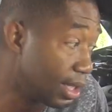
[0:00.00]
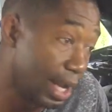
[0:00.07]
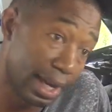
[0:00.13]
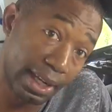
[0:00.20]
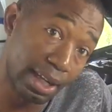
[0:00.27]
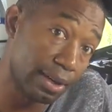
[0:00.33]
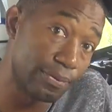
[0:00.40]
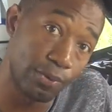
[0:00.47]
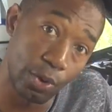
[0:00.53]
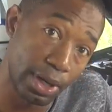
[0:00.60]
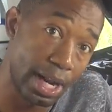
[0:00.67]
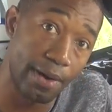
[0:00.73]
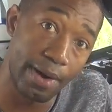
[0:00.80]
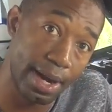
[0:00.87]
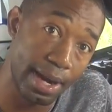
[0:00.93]
I can't afford
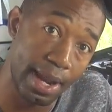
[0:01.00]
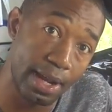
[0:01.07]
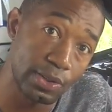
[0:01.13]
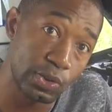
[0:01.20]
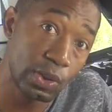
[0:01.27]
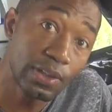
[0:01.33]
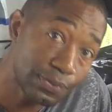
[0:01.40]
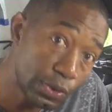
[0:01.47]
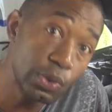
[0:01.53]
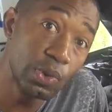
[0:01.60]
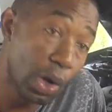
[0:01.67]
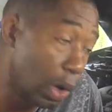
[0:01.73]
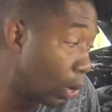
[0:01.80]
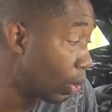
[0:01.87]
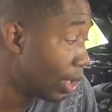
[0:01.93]
that right now. So if you
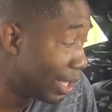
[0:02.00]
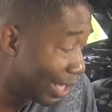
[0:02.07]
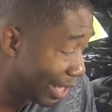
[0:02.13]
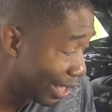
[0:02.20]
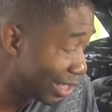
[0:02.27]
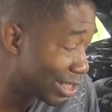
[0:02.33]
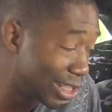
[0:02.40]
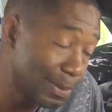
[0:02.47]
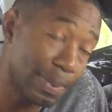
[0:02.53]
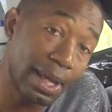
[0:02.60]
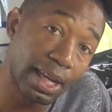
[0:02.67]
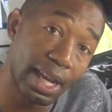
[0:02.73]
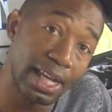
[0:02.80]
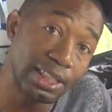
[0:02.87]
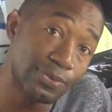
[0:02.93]
know any cheap
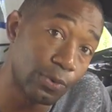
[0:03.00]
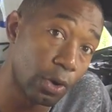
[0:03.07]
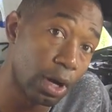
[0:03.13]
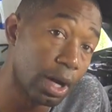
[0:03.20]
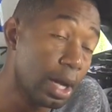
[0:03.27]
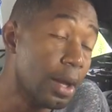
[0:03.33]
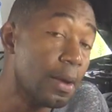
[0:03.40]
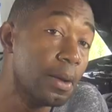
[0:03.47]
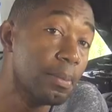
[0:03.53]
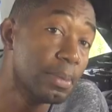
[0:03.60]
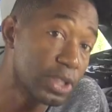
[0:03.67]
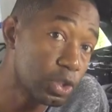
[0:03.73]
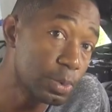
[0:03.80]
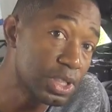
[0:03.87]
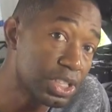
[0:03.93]
headlights for
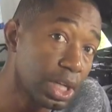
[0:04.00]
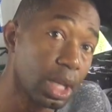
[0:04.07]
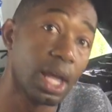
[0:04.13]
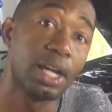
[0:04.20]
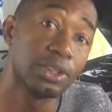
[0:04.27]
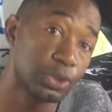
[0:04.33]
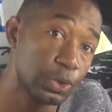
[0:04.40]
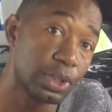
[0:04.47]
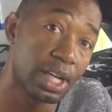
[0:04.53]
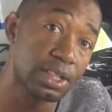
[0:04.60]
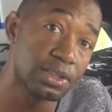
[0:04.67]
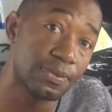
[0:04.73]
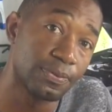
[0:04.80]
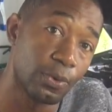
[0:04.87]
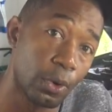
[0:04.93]
Mitsubishi Galant
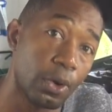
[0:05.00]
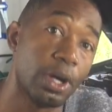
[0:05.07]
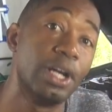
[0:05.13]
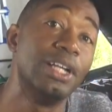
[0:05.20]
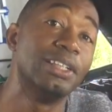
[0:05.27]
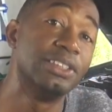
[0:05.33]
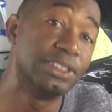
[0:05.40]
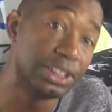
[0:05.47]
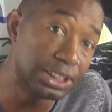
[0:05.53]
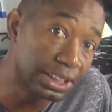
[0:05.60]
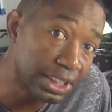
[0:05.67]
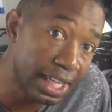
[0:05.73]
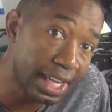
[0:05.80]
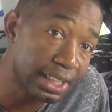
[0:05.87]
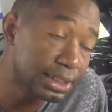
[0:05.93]
2004
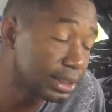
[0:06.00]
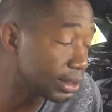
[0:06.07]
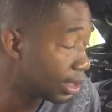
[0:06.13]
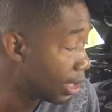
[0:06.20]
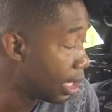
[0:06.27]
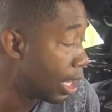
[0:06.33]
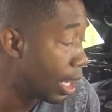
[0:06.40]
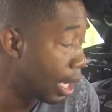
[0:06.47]
GTS,